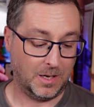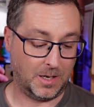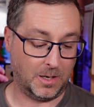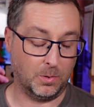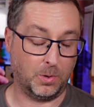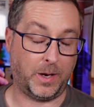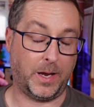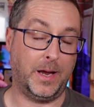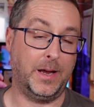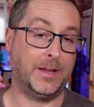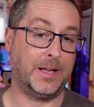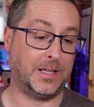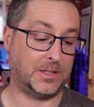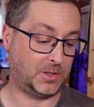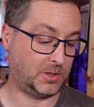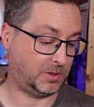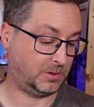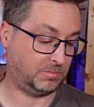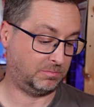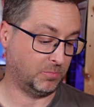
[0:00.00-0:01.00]
okay,
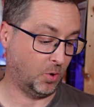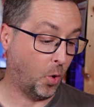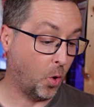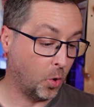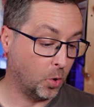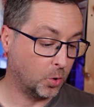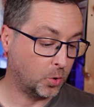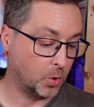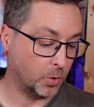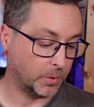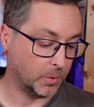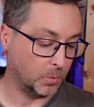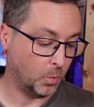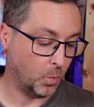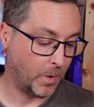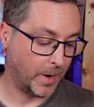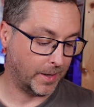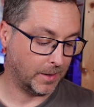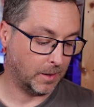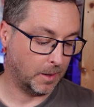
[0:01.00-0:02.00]
that's all good and
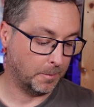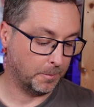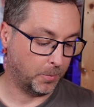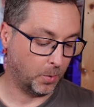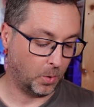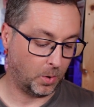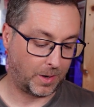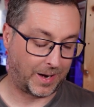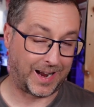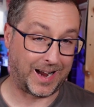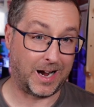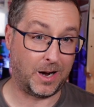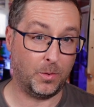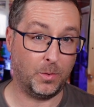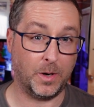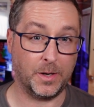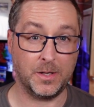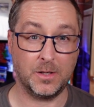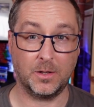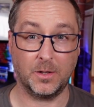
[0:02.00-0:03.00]
well, but how
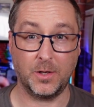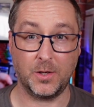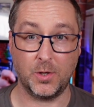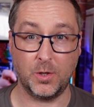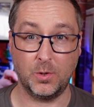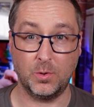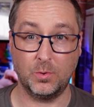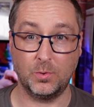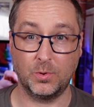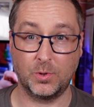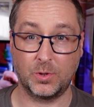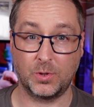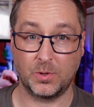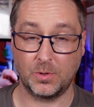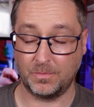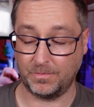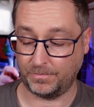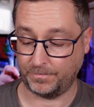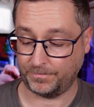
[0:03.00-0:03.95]
are you going to use